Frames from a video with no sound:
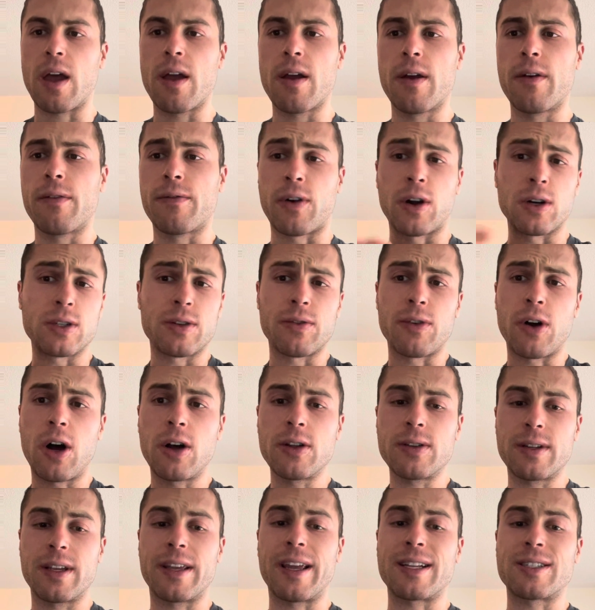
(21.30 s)
First of
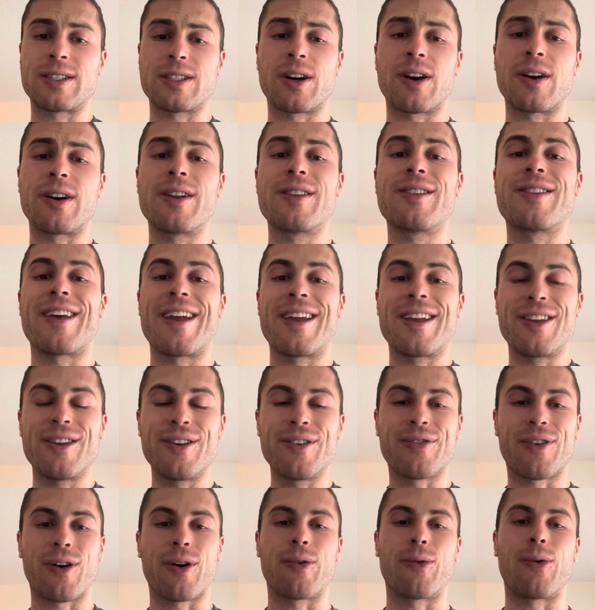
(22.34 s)
all, to get started, thank you
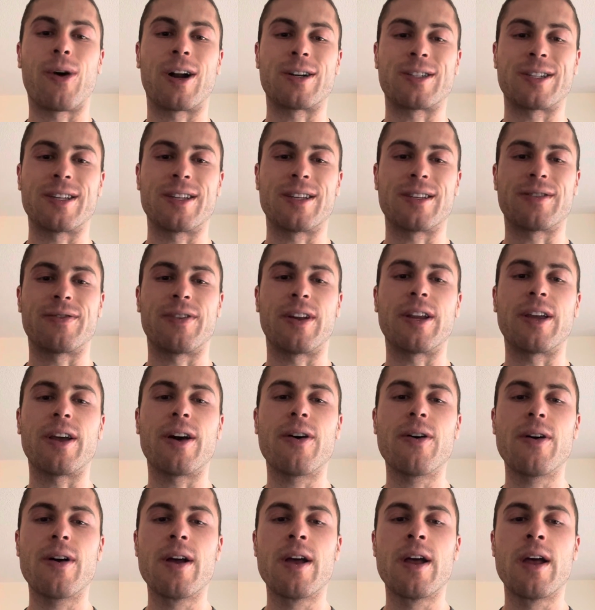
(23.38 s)
for watching this
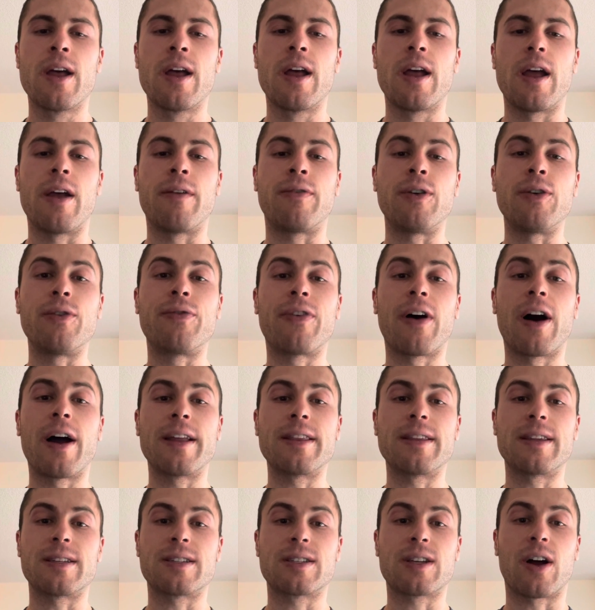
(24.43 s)
video. If you
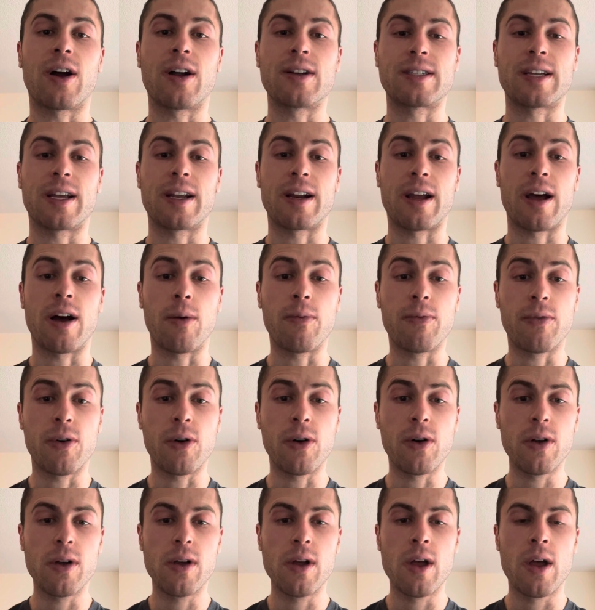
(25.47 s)
find this content helpful,
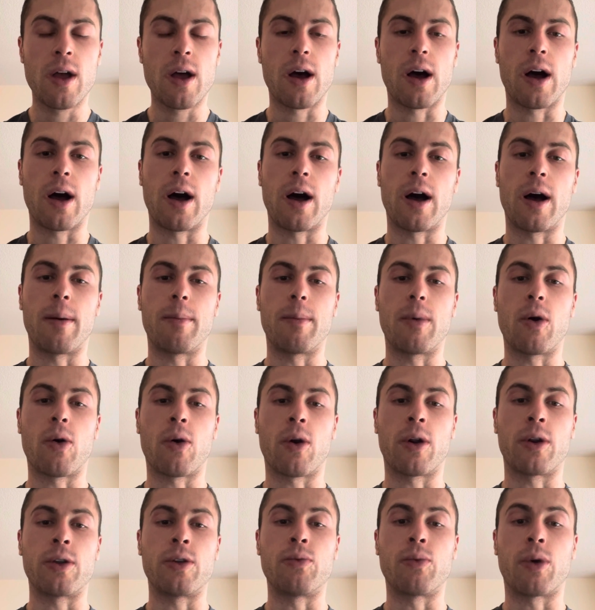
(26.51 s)

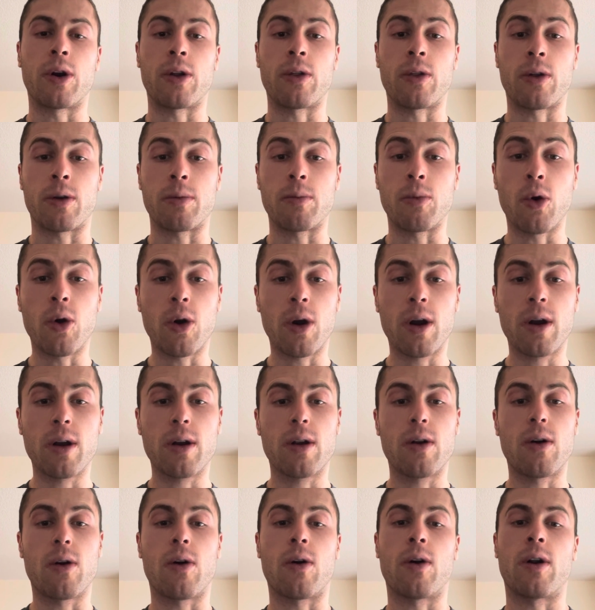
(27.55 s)
or you want to learn
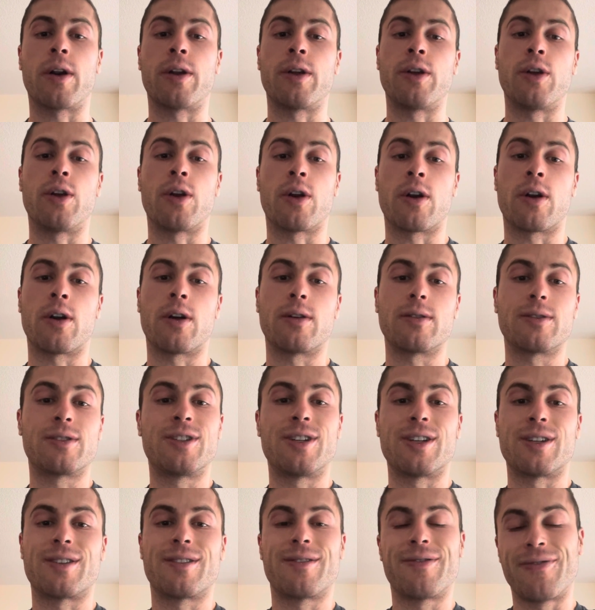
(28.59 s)
more, or you're
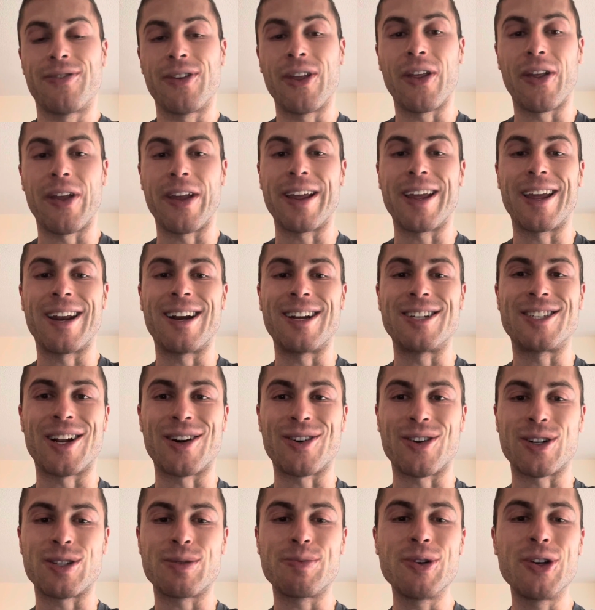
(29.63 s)
just feeling in a
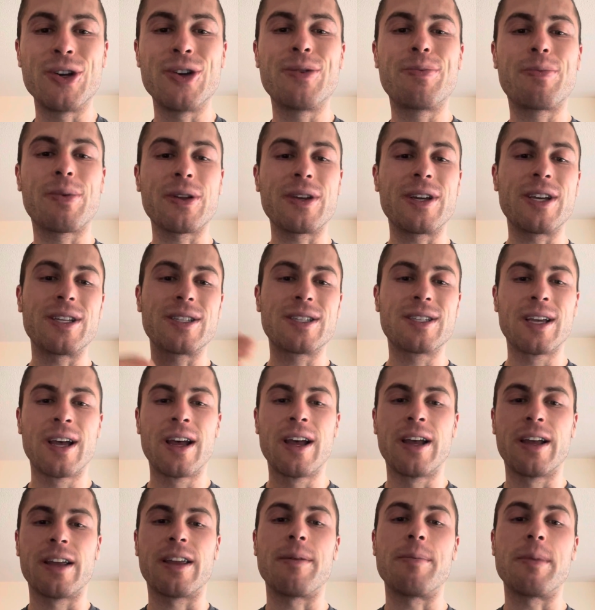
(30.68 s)
generous mood, please
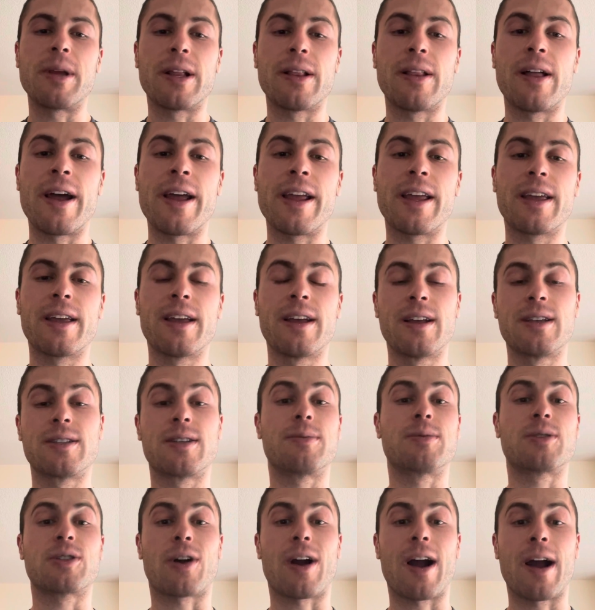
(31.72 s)
give me a like,
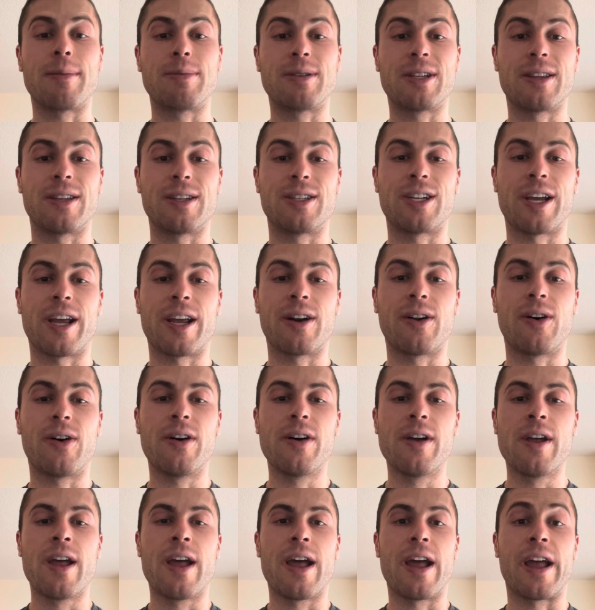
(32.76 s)
subscribe to the
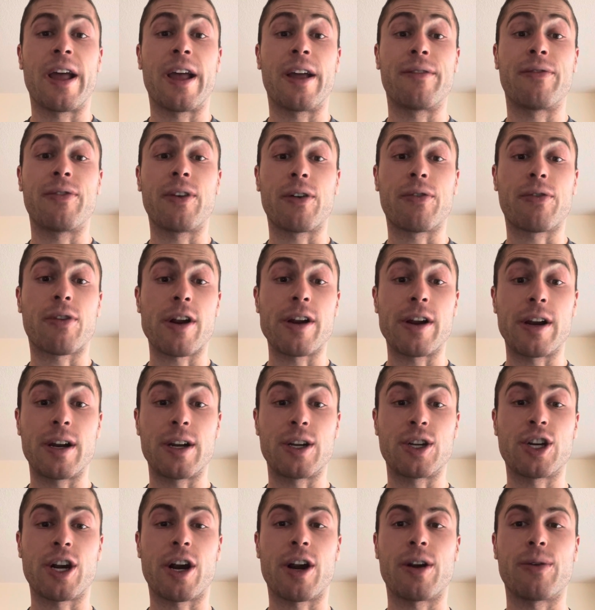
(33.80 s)
channel, and feel free to
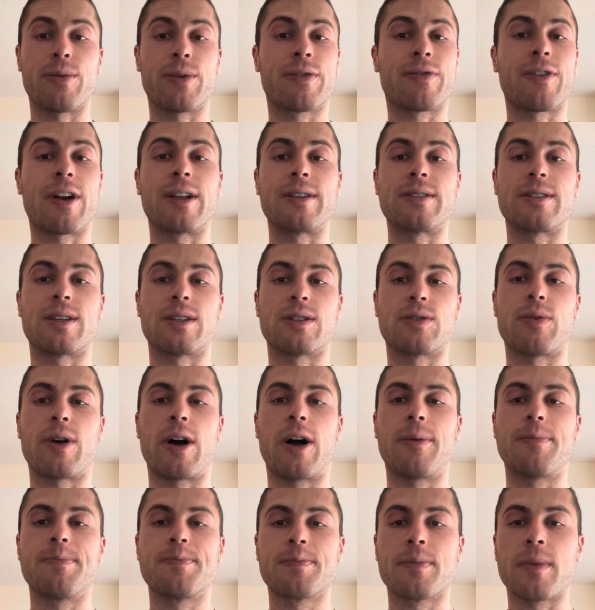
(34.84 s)
share it with friends as well.